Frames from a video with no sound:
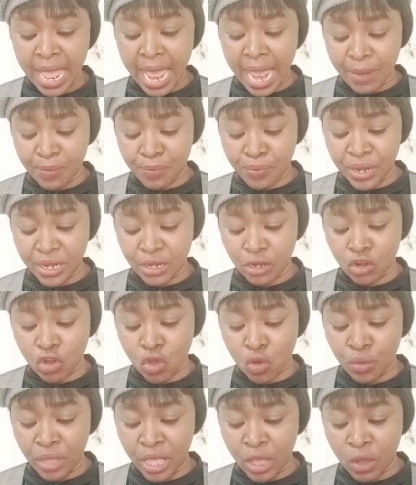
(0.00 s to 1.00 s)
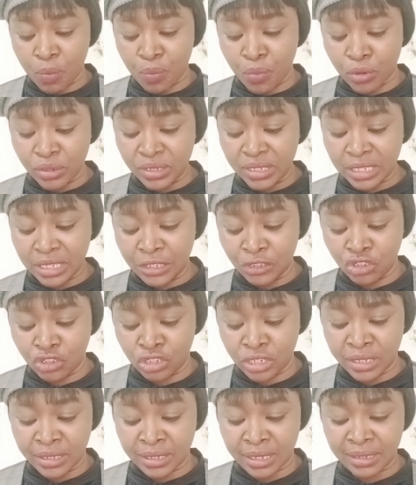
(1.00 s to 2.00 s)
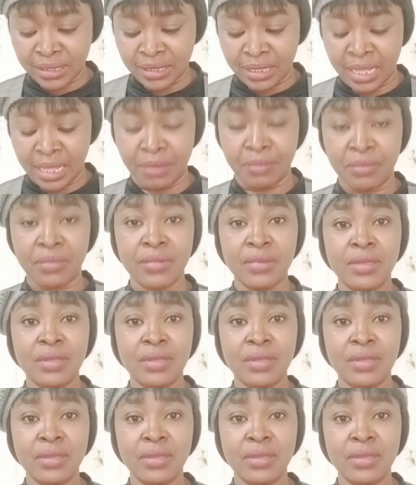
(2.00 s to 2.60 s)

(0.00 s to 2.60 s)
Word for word: I pray the Lord will help us in Jesus' name.